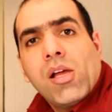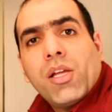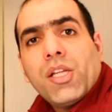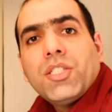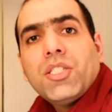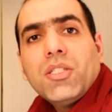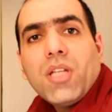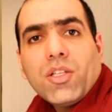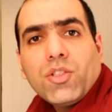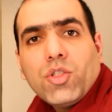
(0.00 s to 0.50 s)

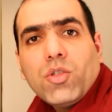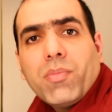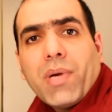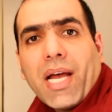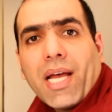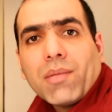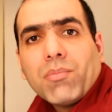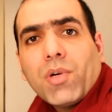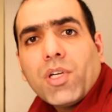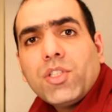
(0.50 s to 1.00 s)
It's not too
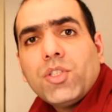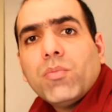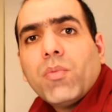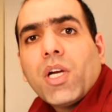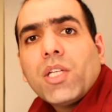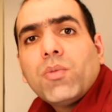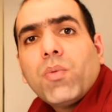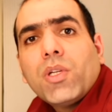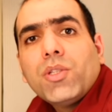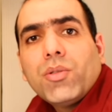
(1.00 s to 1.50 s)
bad, but you
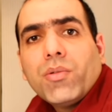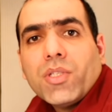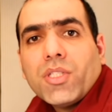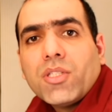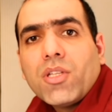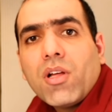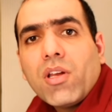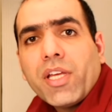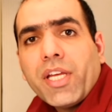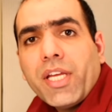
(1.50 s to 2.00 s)
might want to
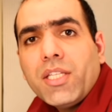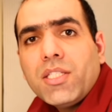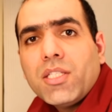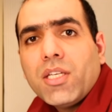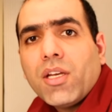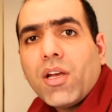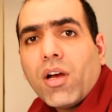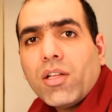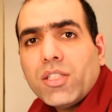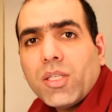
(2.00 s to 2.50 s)
install a
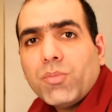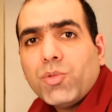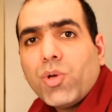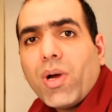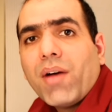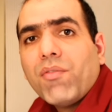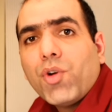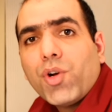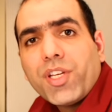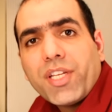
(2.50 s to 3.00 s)
heatsink on them to
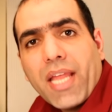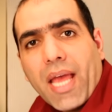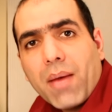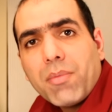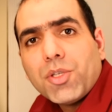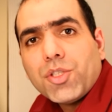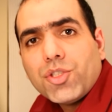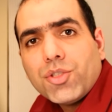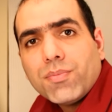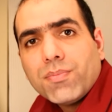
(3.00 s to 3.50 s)
avoid
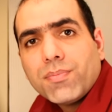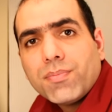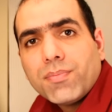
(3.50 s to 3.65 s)
damage.